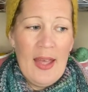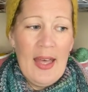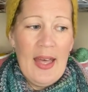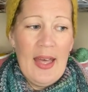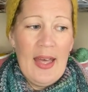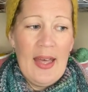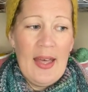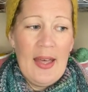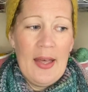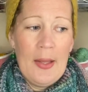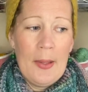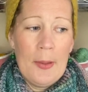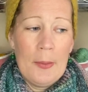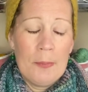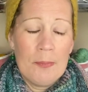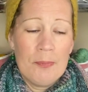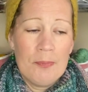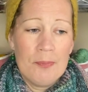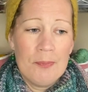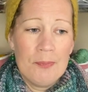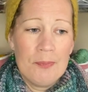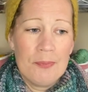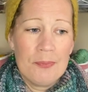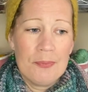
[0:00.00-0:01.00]

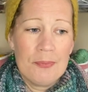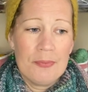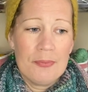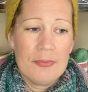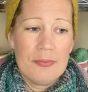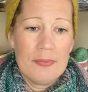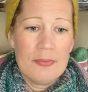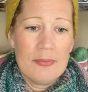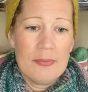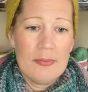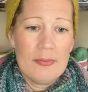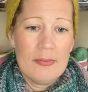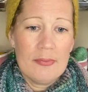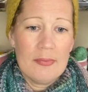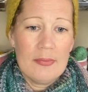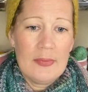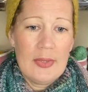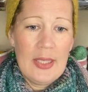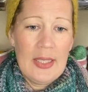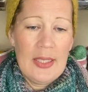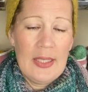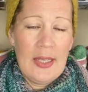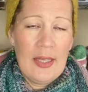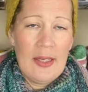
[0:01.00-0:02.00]
Um,
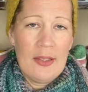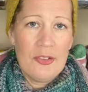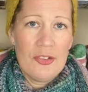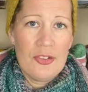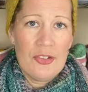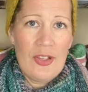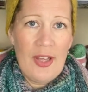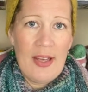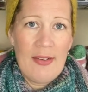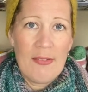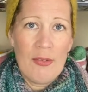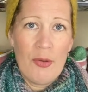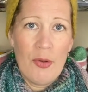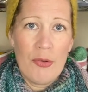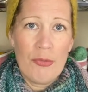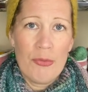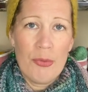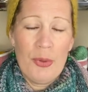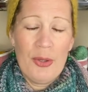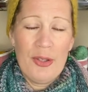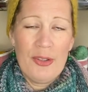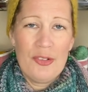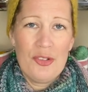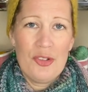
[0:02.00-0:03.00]
and I just have a lot of
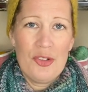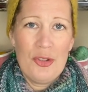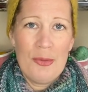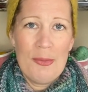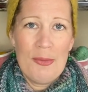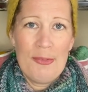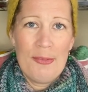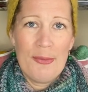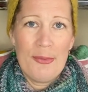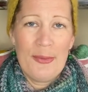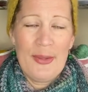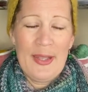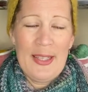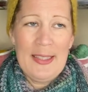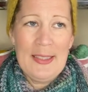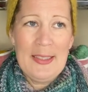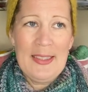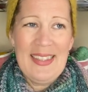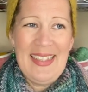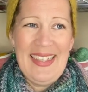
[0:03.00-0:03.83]
work to do before then.